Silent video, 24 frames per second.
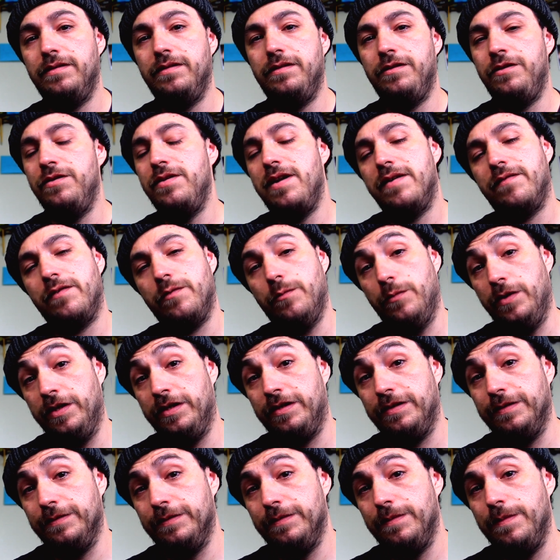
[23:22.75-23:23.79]
You never
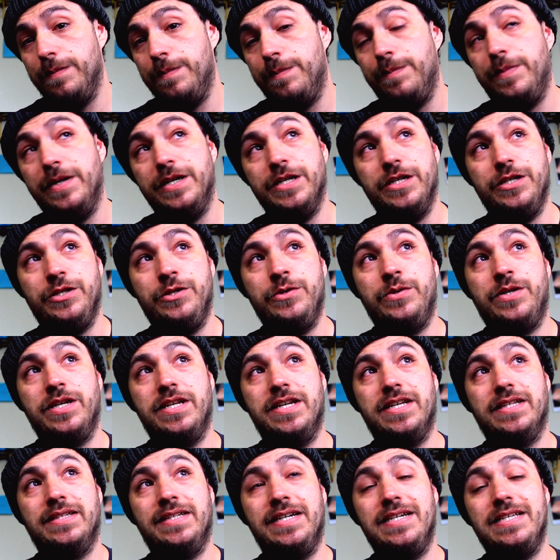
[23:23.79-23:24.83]
will, but you can
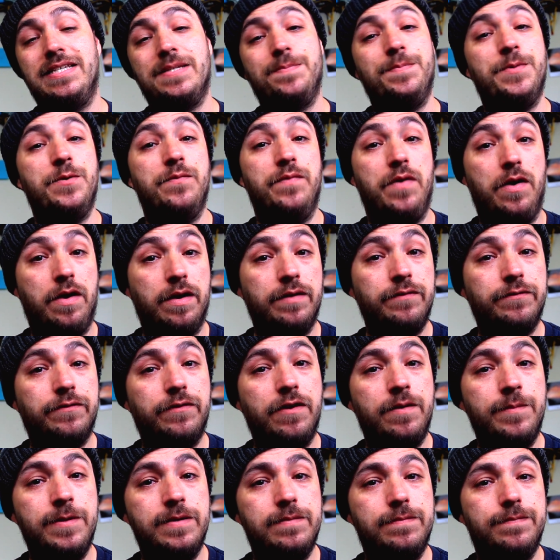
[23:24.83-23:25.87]
at least move on
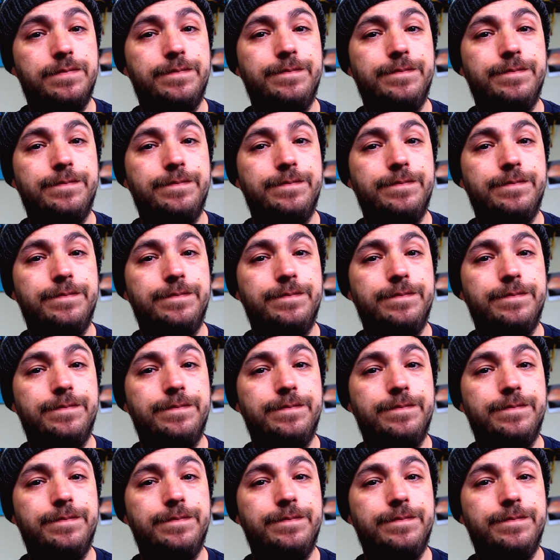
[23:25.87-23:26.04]
from it,